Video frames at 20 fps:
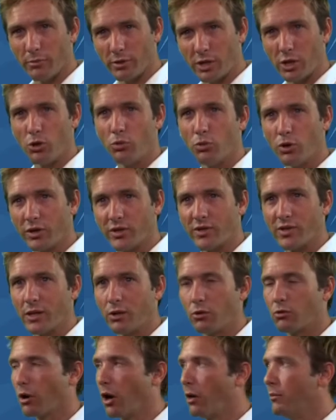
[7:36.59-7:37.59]
So you would have seen
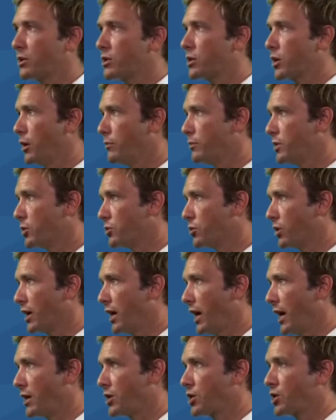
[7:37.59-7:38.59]
chromosomes as kind of
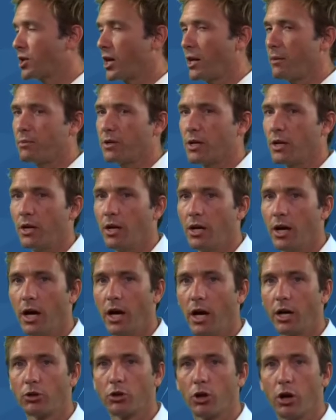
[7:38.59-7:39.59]
X-shaped
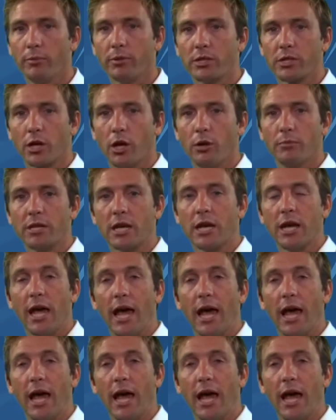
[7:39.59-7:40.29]
chromosomes.